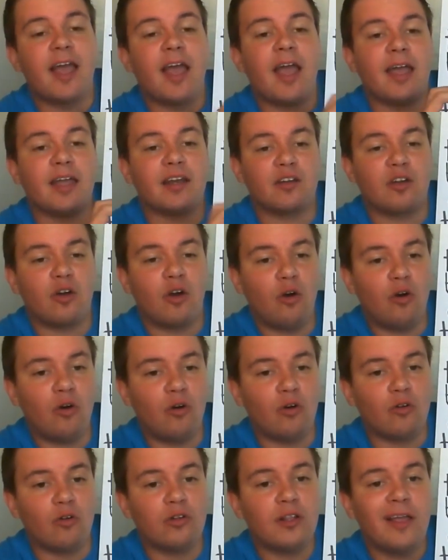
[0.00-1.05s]
and
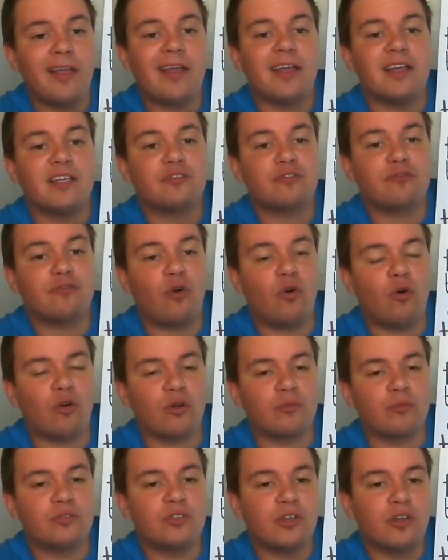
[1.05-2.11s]
coal is
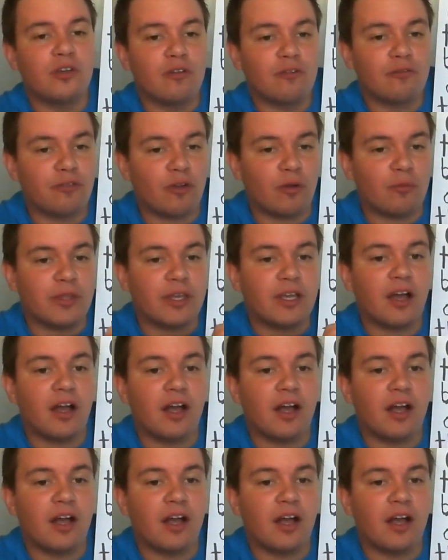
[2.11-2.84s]
formed from the